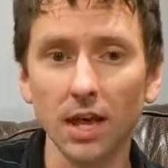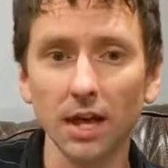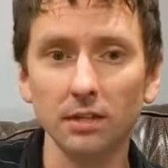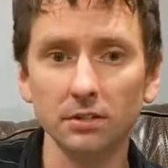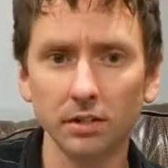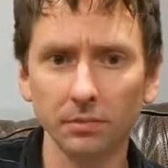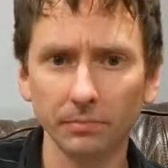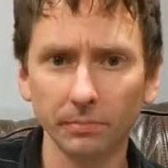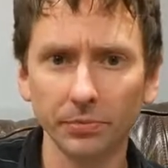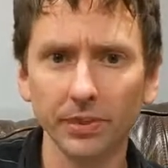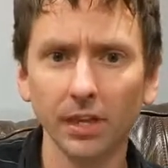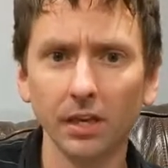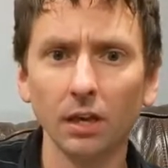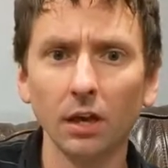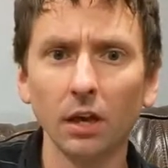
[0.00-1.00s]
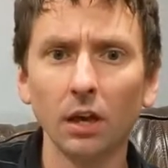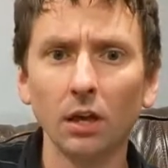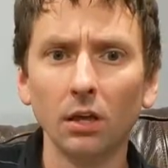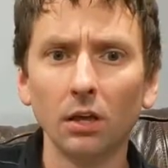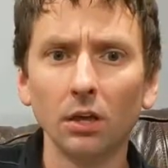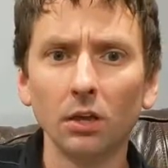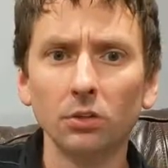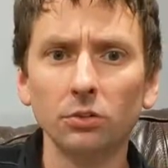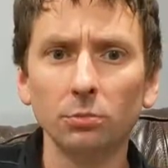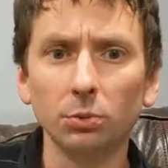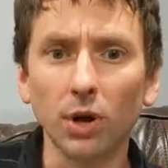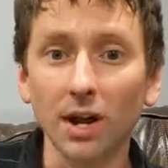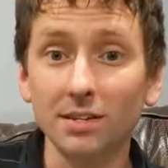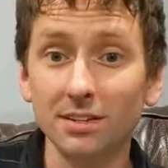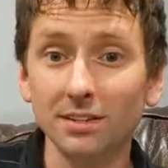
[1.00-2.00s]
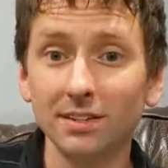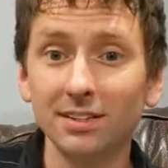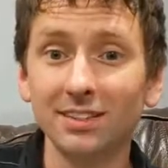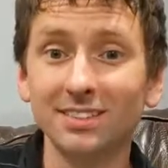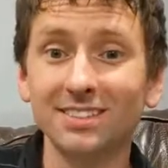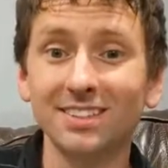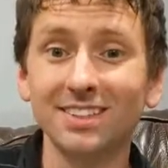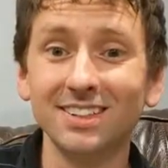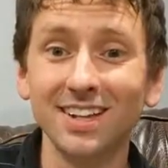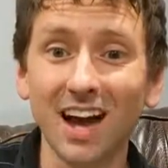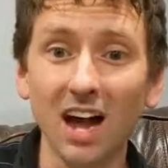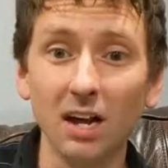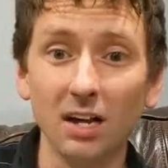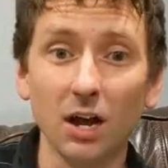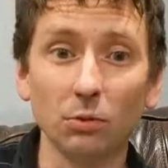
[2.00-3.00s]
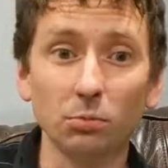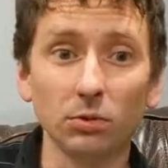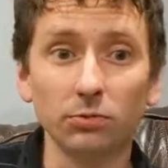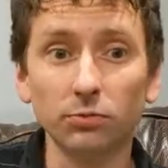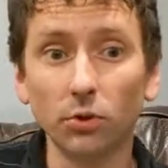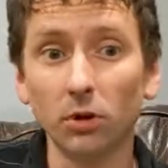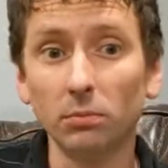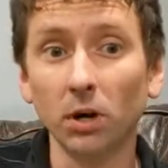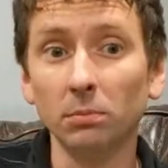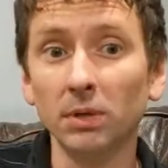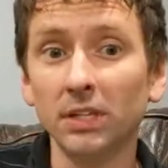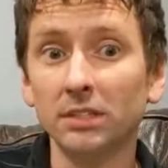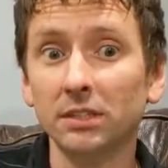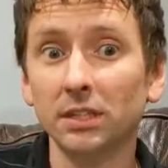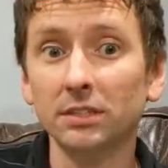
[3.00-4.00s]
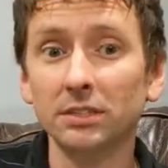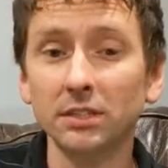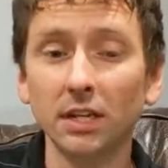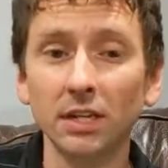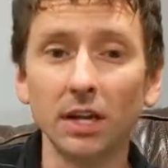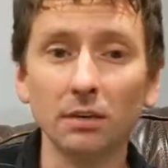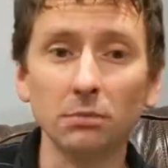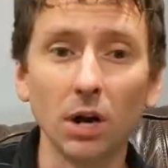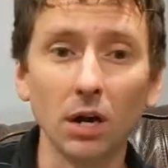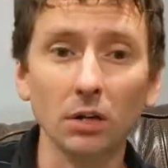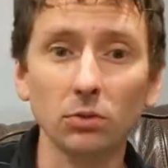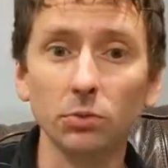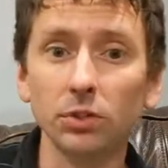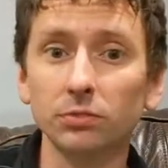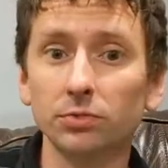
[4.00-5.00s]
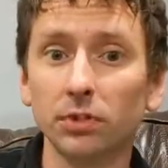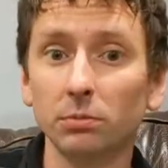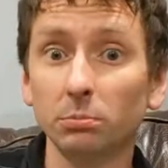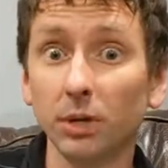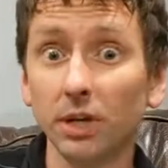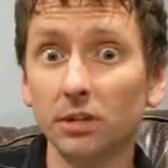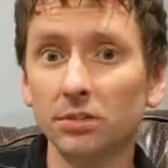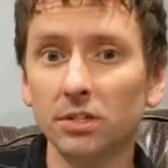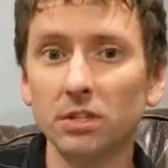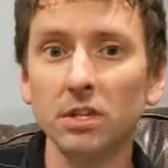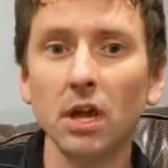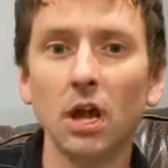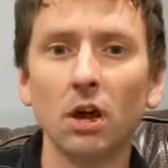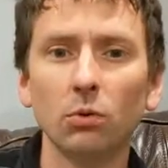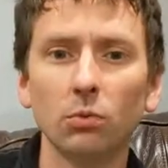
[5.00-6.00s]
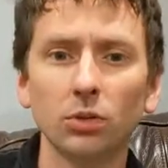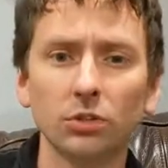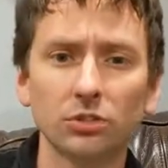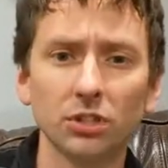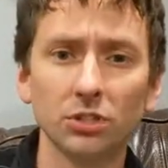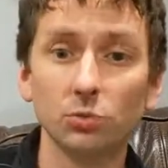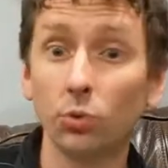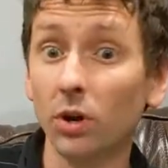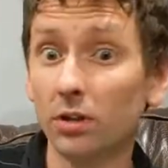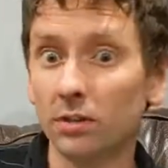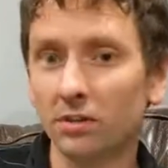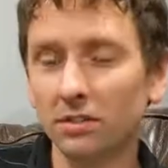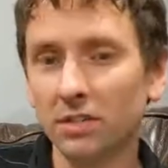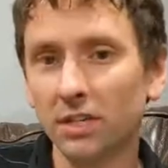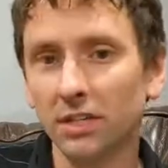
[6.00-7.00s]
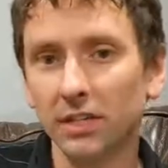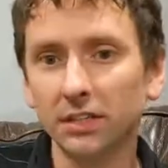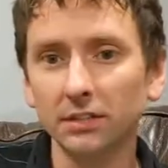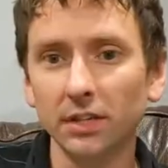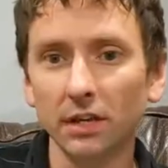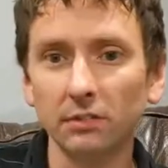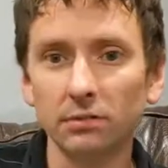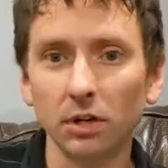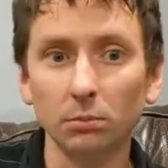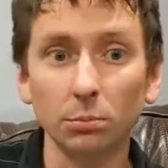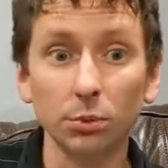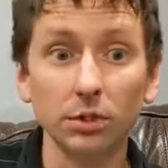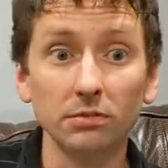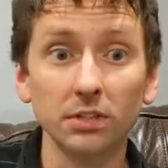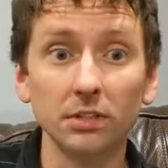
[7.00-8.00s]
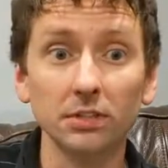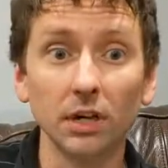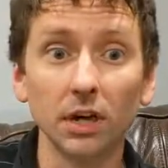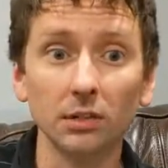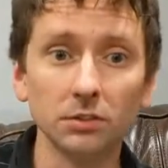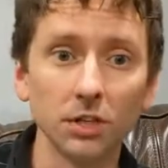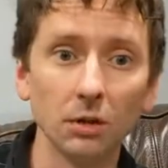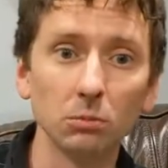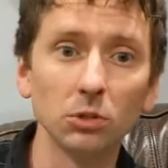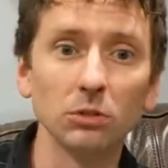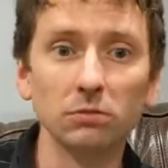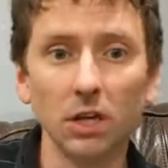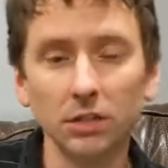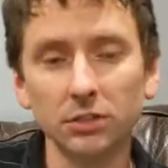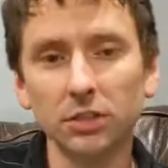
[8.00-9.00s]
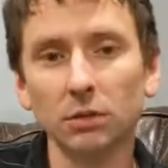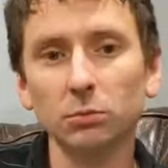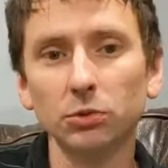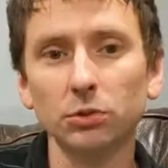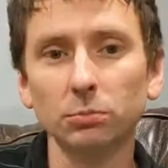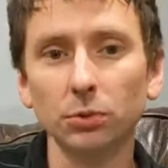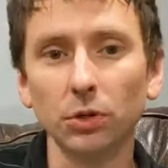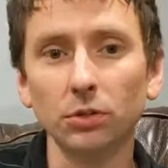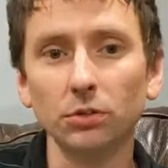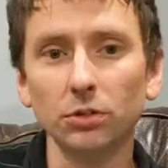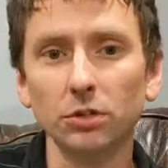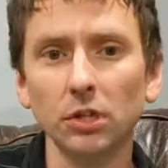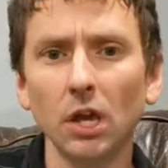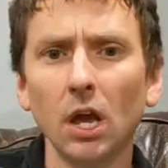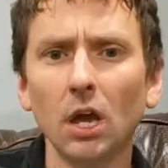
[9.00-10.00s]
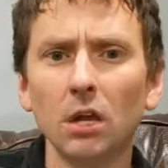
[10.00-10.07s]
task. Surprisingly, this did not outperform our baseline CNN model, which for comparison was just one of the CNNs out of our previous ensemble of ensembles approach.